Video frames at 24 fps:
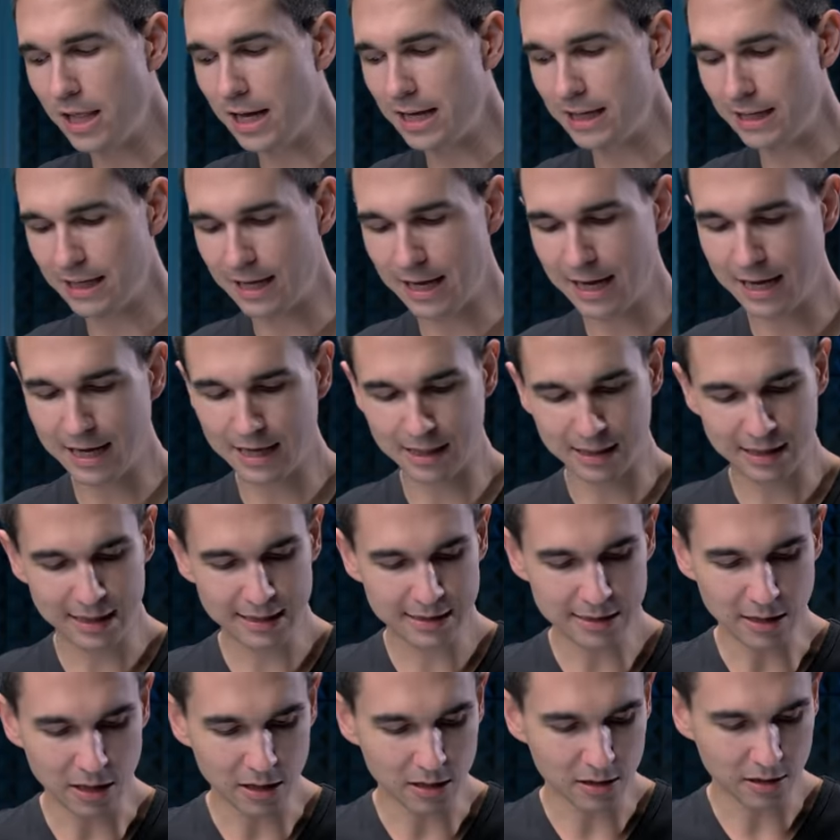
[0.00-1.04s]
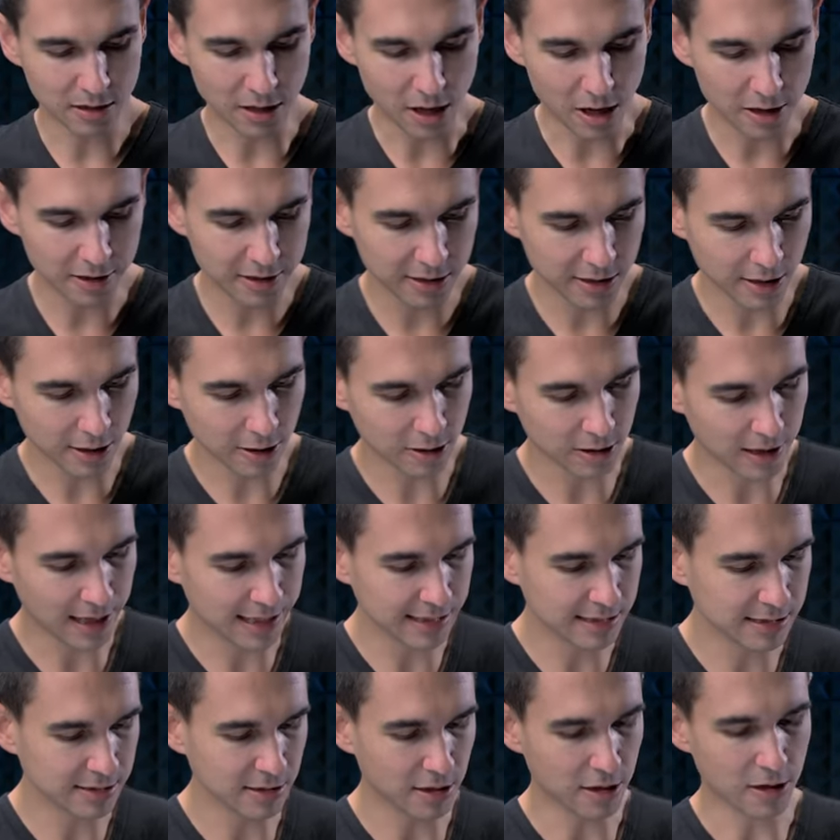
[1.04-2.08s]
light, and these all the other
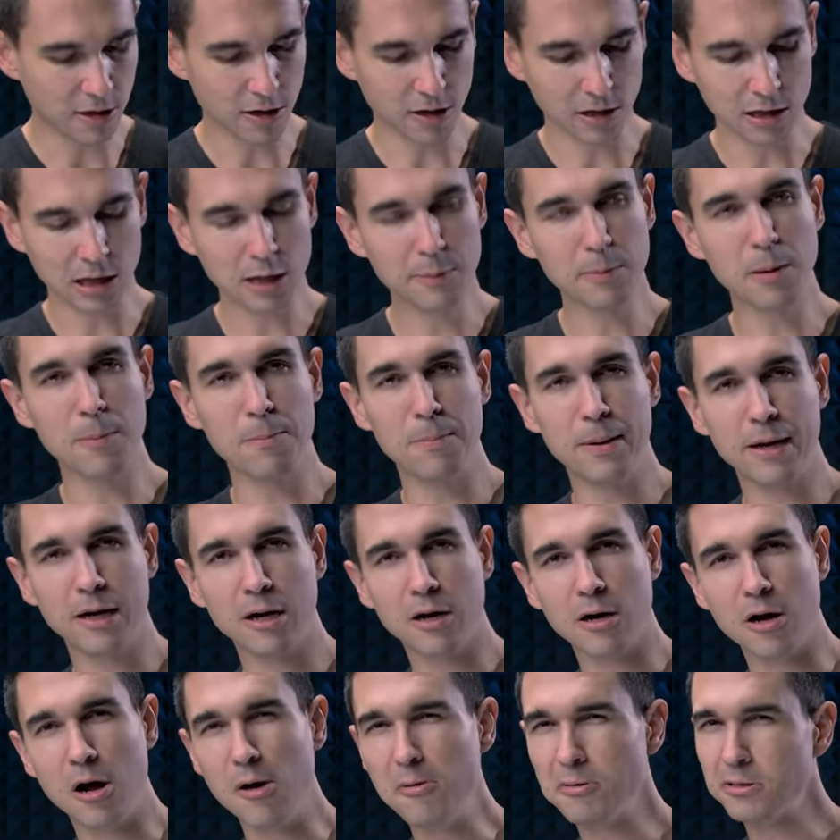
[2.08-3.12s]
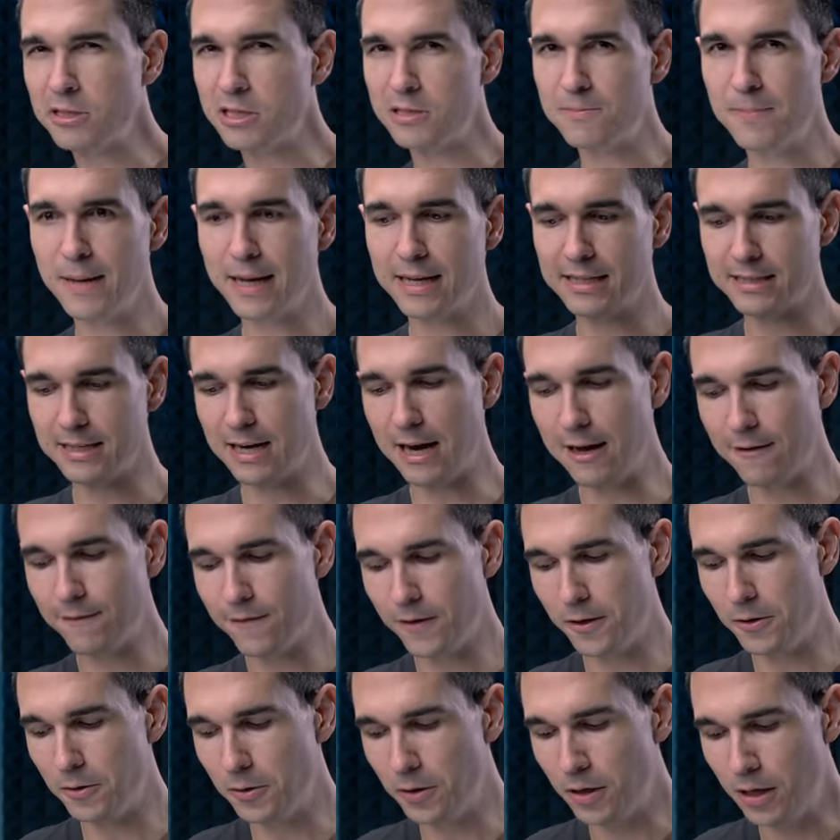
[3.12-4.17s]
lights are a little bit bigger, almost as big as an
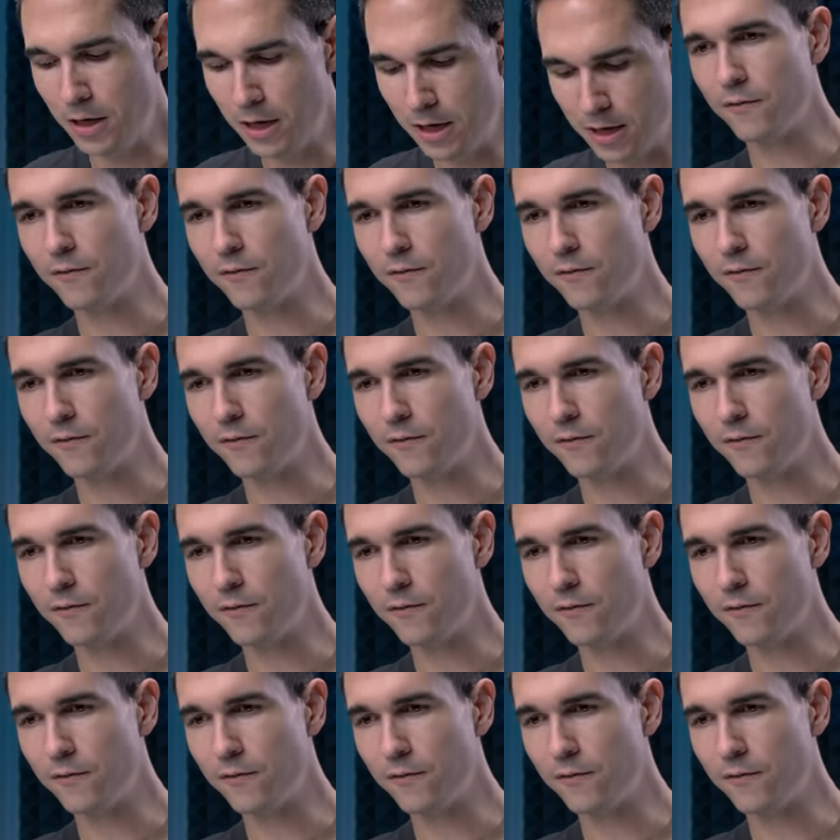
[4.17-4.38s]
iPhone.